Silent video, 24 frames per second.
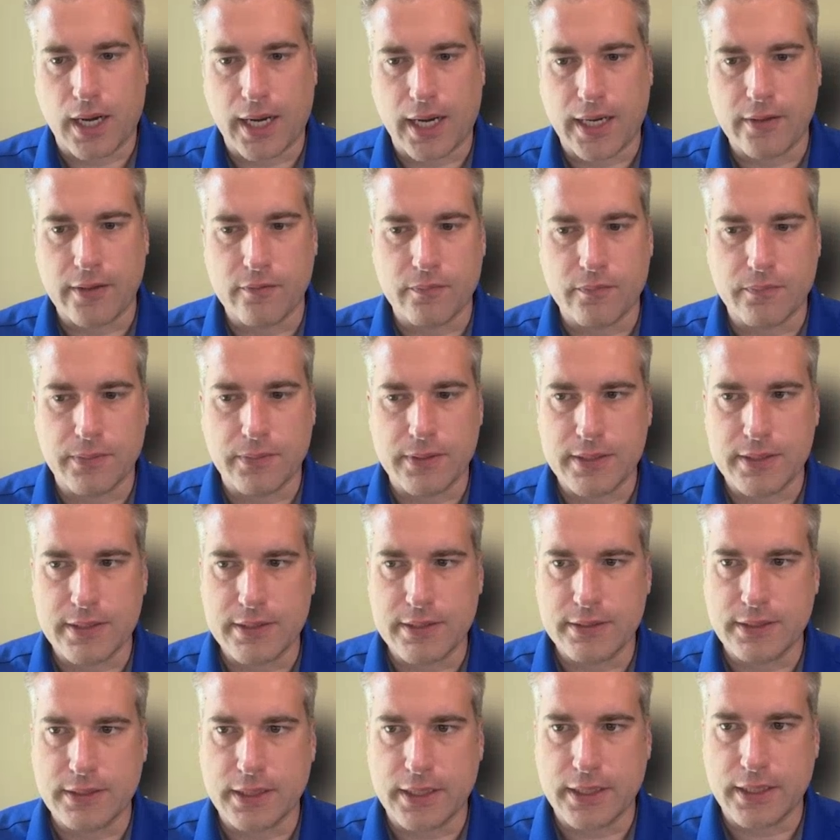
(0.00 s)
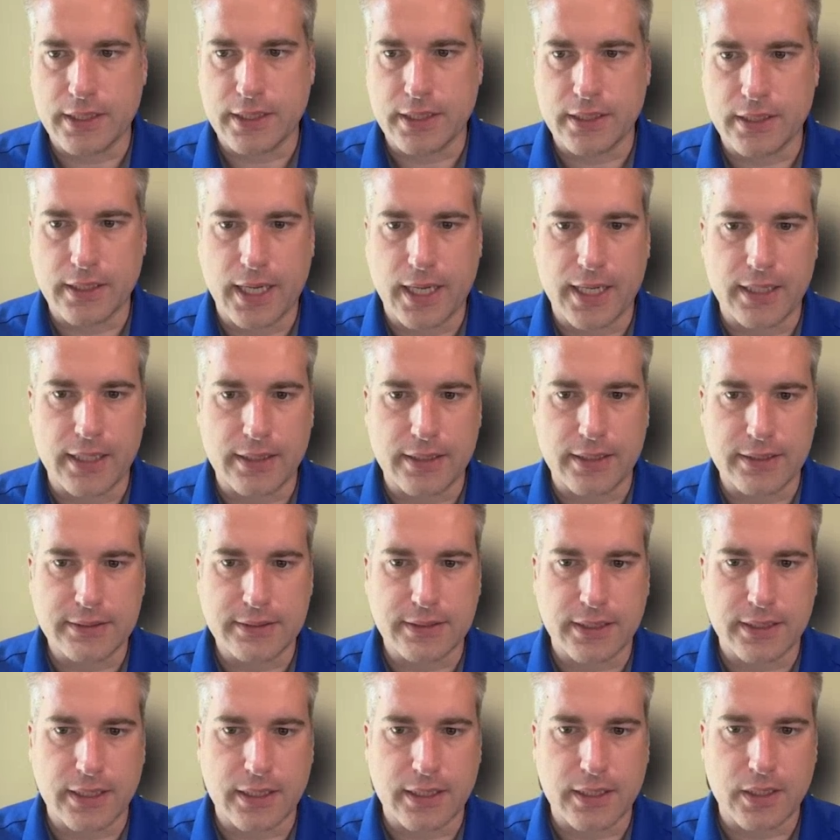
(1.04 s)
I've been seeing at least
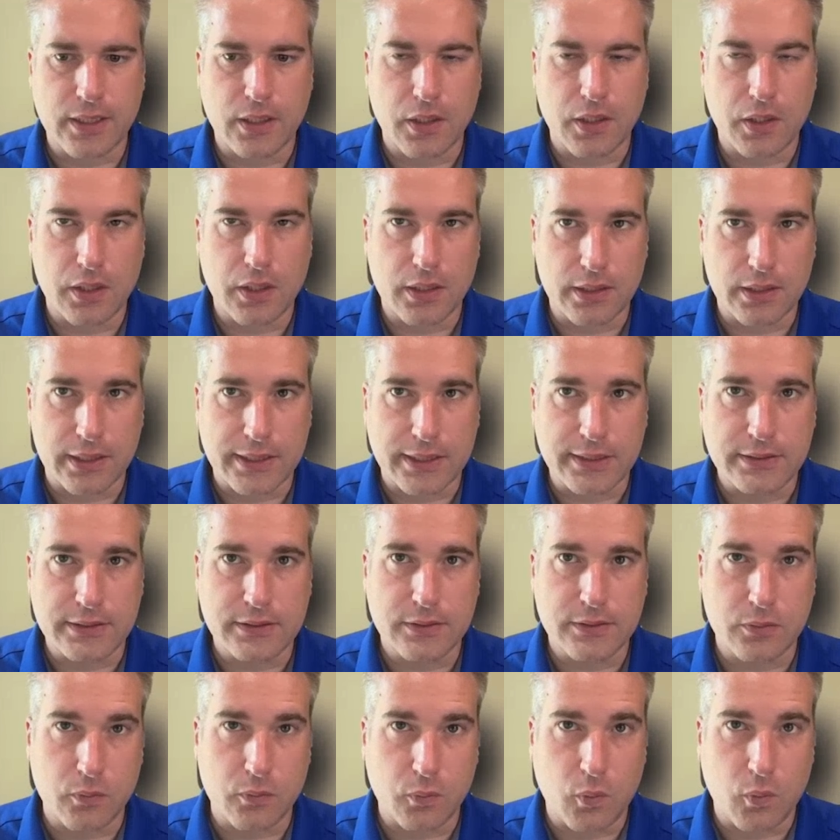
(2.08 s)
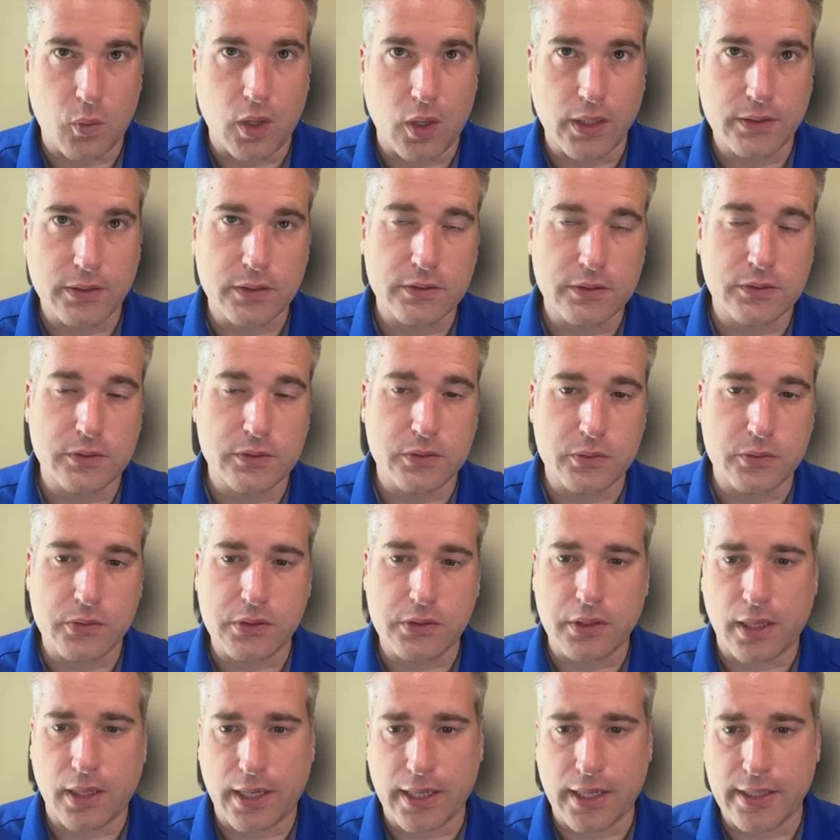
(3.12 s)
1 to 2
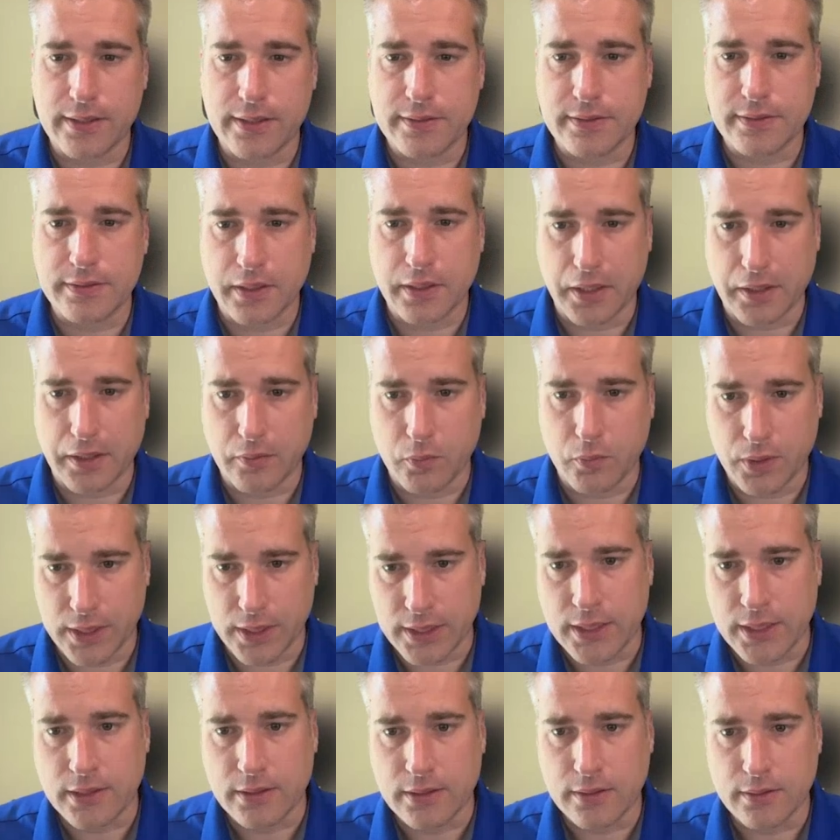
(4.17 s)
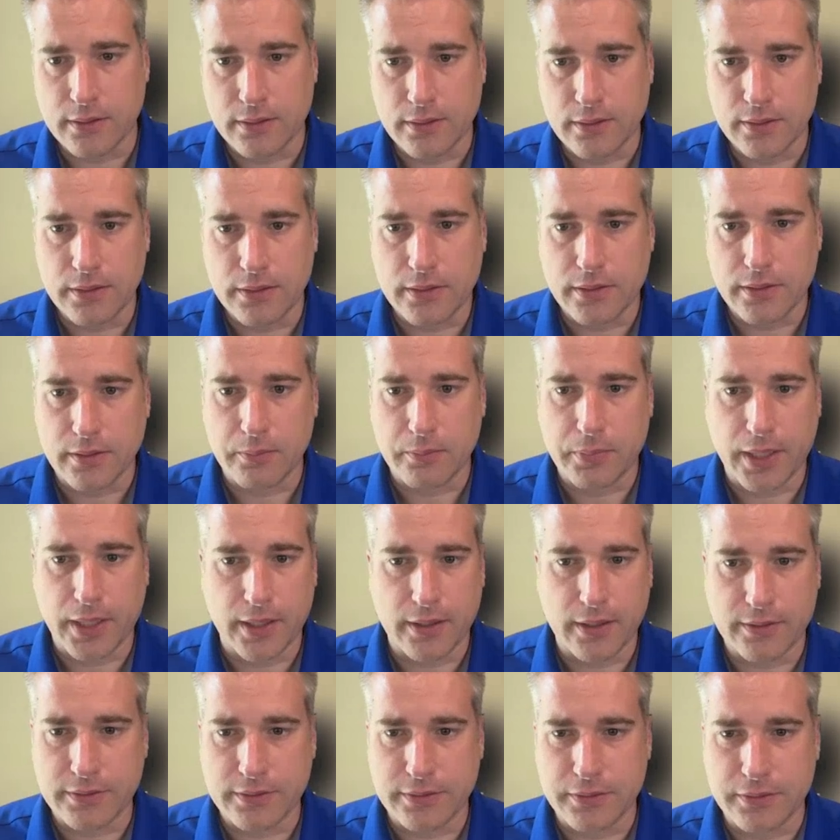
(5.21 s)
clients a week,
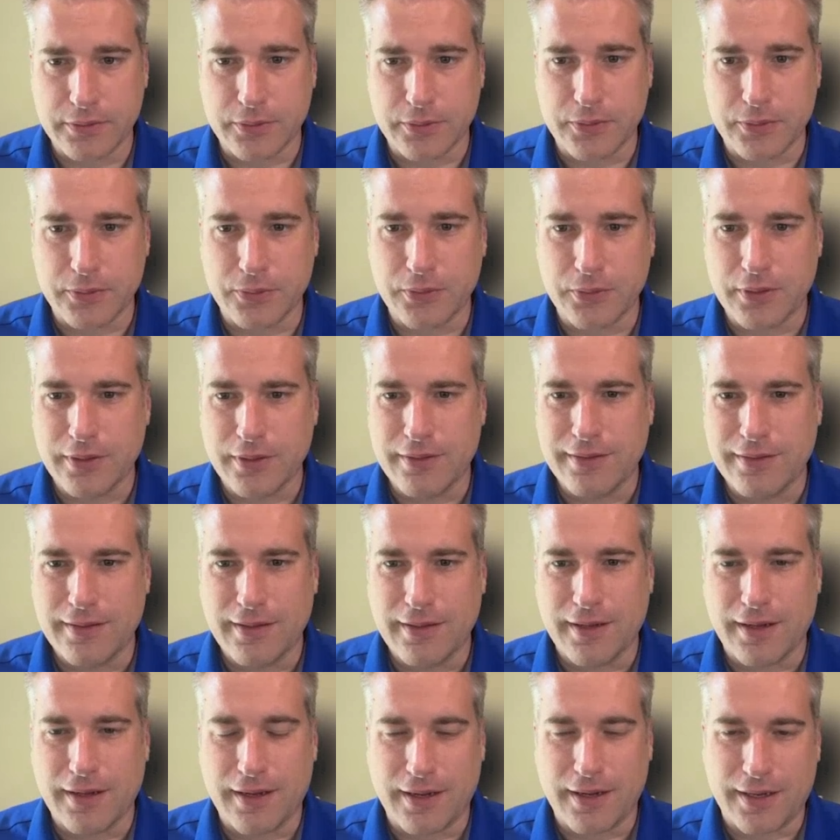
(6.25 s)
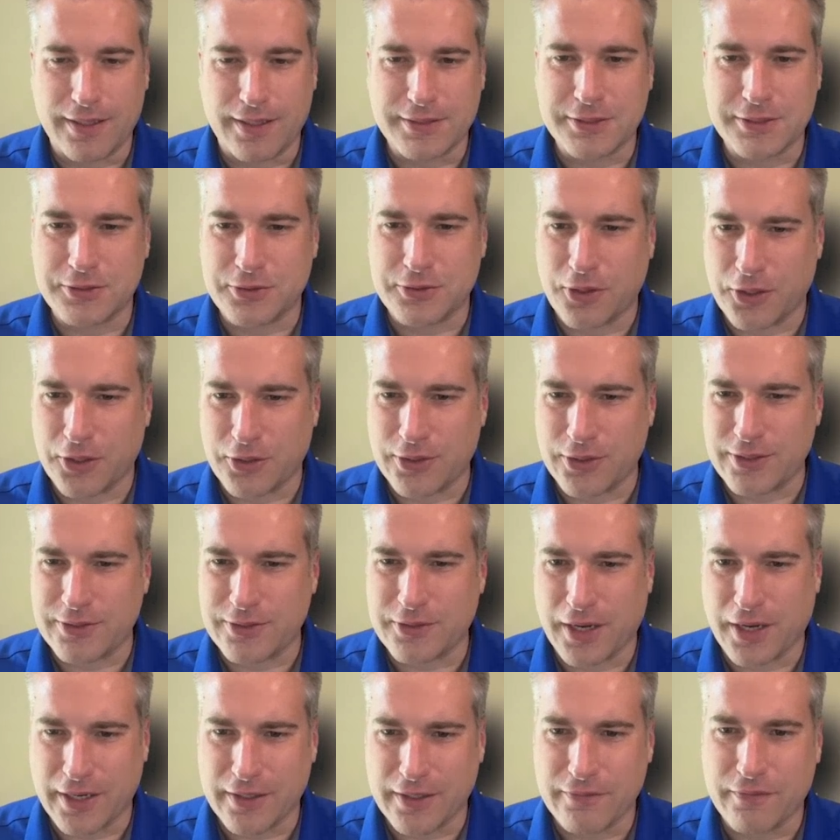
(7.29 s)
compared to struggling
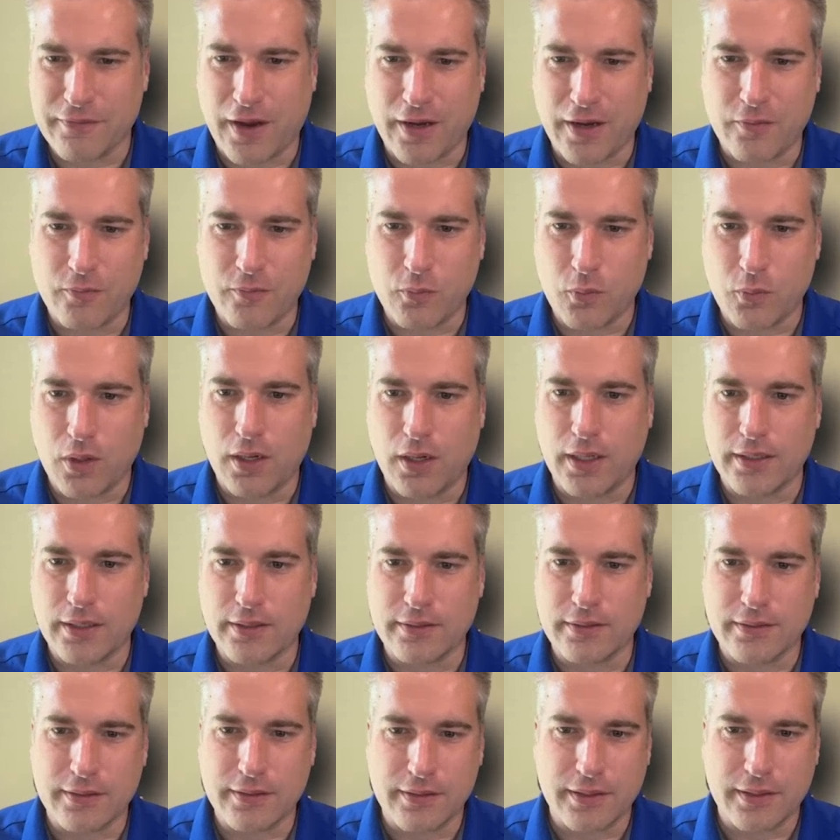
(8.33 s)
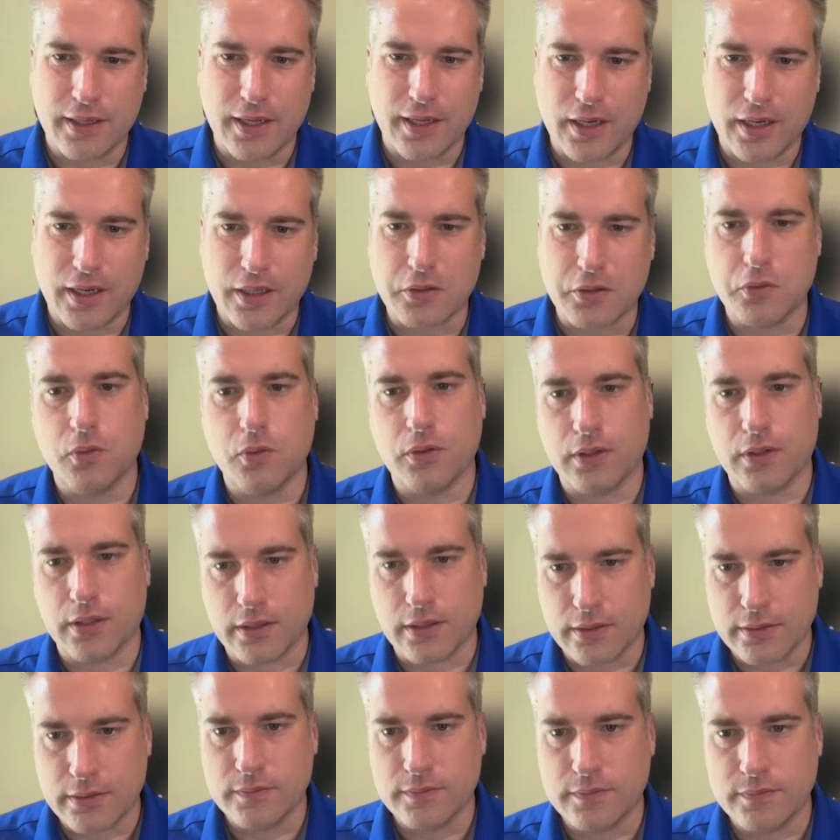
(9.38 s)
trying to find one a
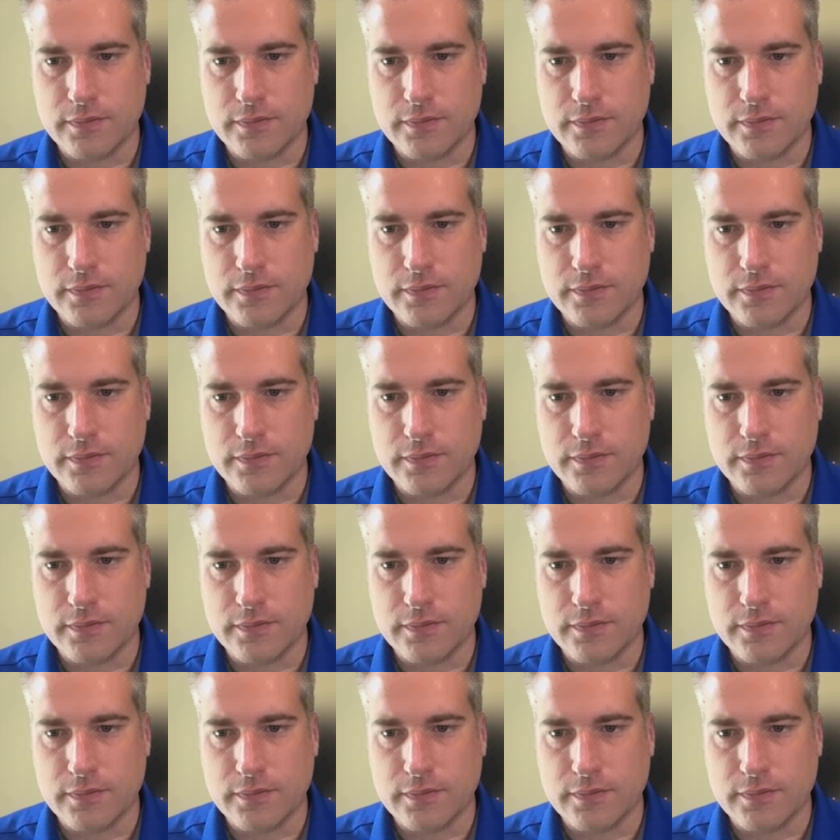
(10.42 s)
quarter.